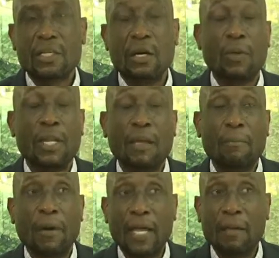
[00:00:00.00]
Now, when
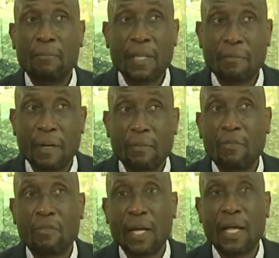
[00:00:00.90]
I buy a minimum
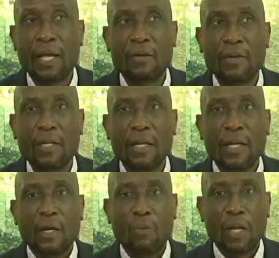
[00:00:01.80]
of 100,
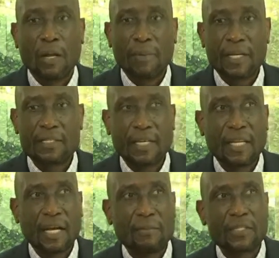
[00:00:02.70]
what am I
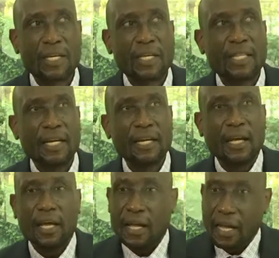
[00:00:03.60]
saying? I'm saying that
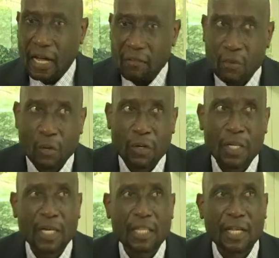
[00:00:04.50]
I've gone
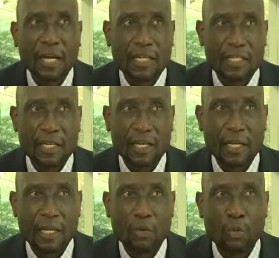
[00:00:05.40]
in at
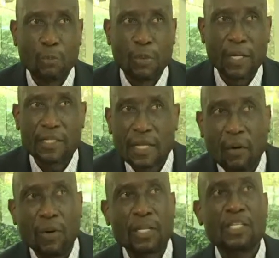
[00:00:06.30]
a good price.
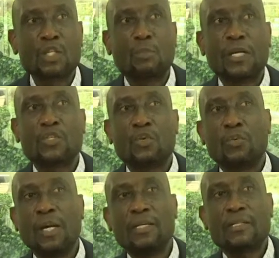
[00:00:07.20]
I want this price to
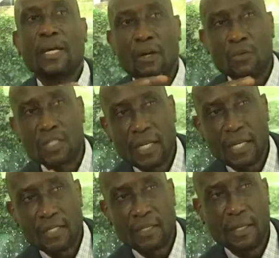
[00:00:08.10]
rise. I'll sell
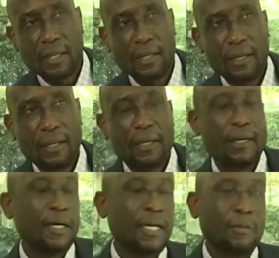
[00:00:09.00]
at a
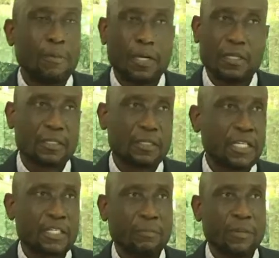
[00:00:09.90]
higher price.
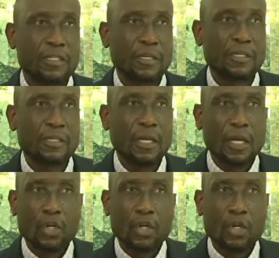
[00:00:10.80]
That's the basics.